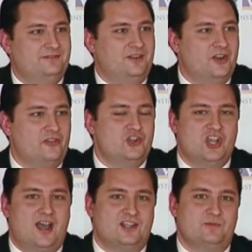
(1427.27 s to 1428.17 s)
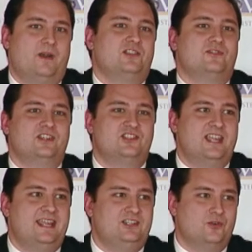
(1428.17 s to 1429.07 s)
another jihadist-sponsoring
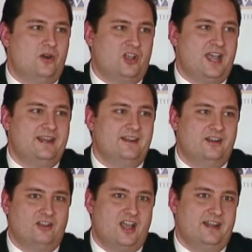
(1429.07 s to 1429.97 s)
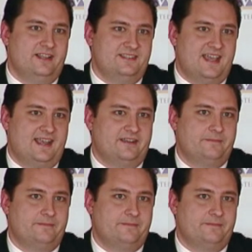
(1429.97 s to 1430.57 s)
state, to al-Qaeda and an al-Qaeda attack.